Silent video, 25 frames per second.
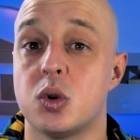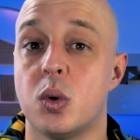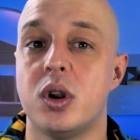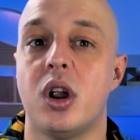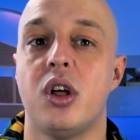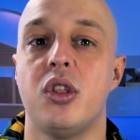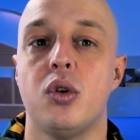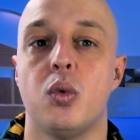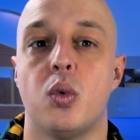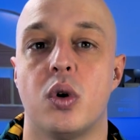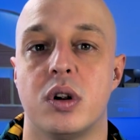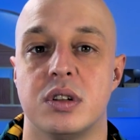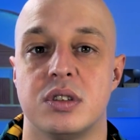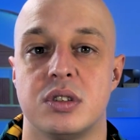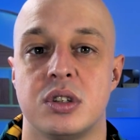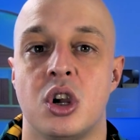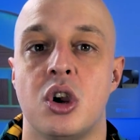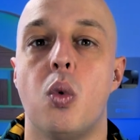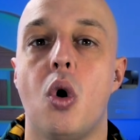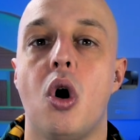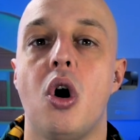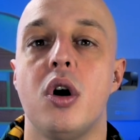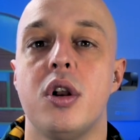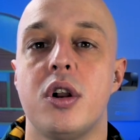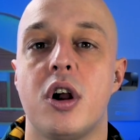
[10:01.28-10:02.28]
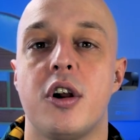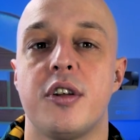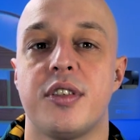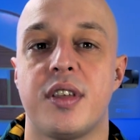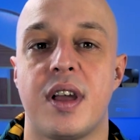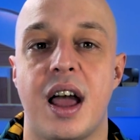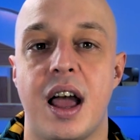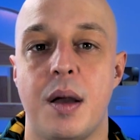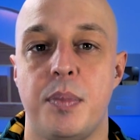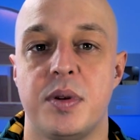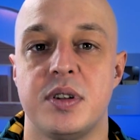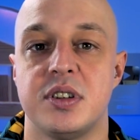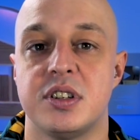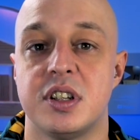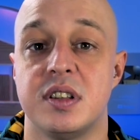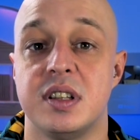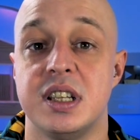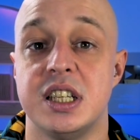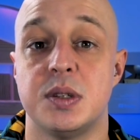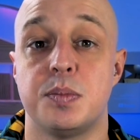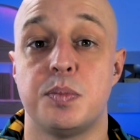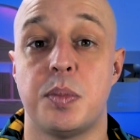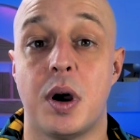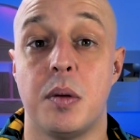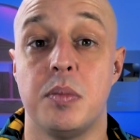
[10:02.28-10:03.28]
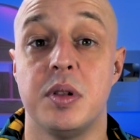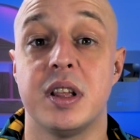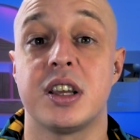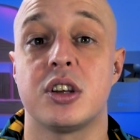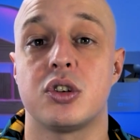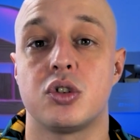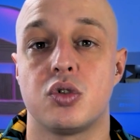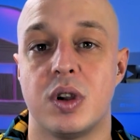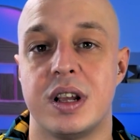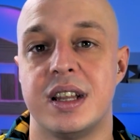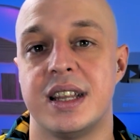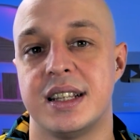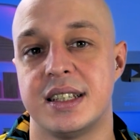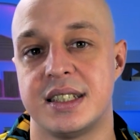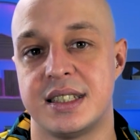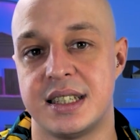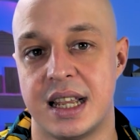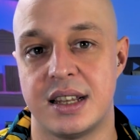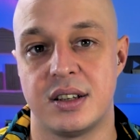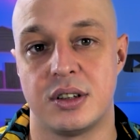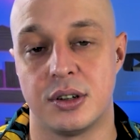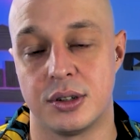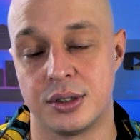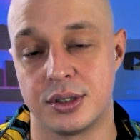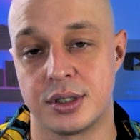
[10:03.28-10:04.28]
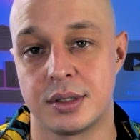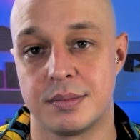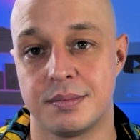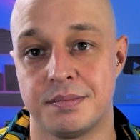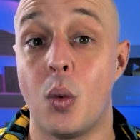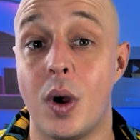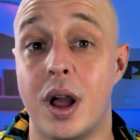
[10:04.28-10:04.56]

So in other words, what on earth happened to these public trading centres?